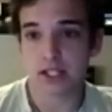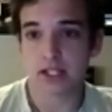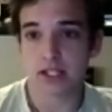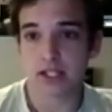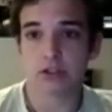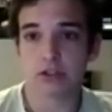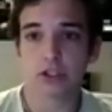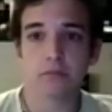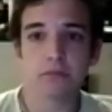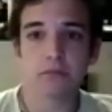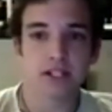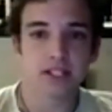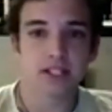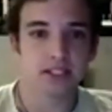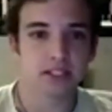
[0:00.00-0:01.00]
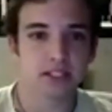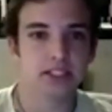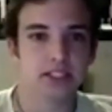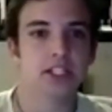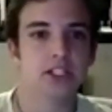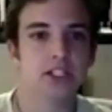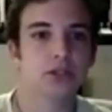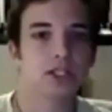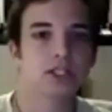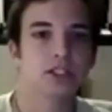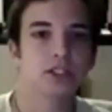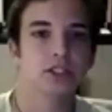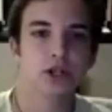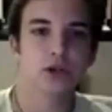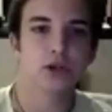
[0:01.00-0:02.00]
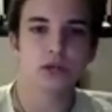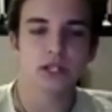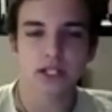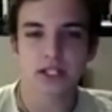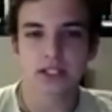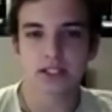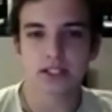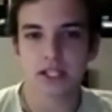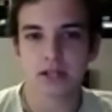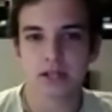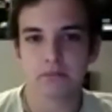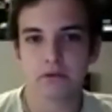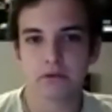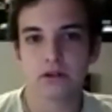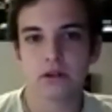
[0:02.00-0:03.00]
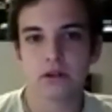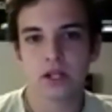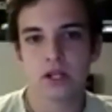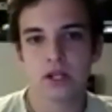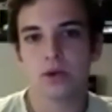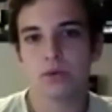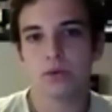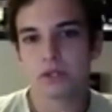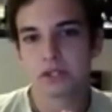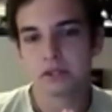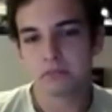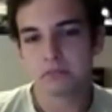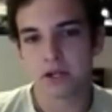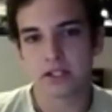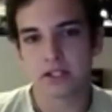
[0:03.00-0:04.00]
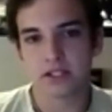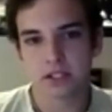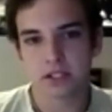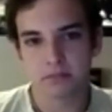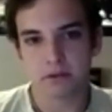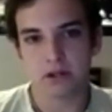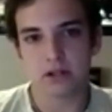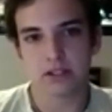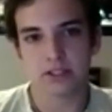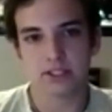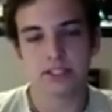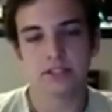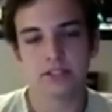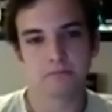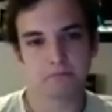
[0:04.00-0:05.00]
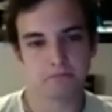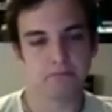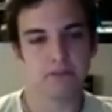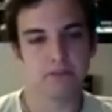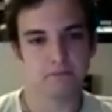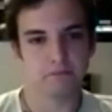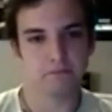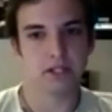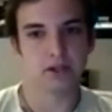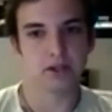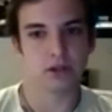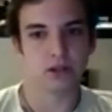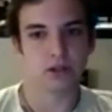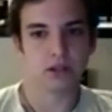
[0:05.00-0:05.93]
And on top of that, it's decentralized. No one can tamper with the monetary policy of Bitcoin.